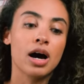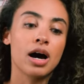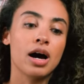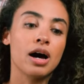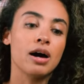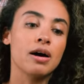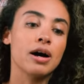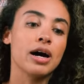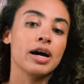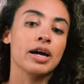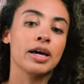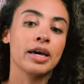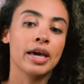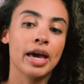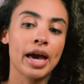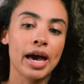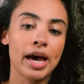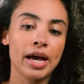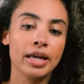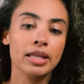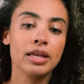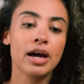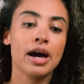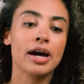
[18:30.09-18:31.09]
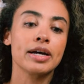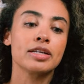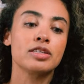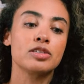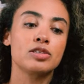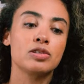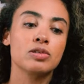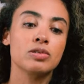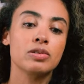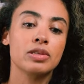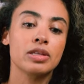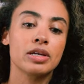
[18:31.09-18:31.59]
Uh, again, I
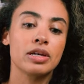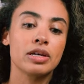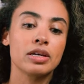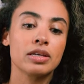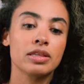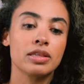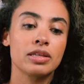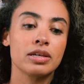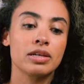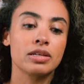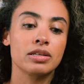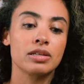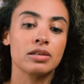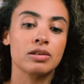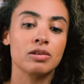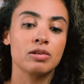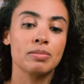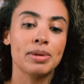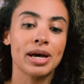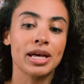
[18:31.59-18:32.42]
do think that New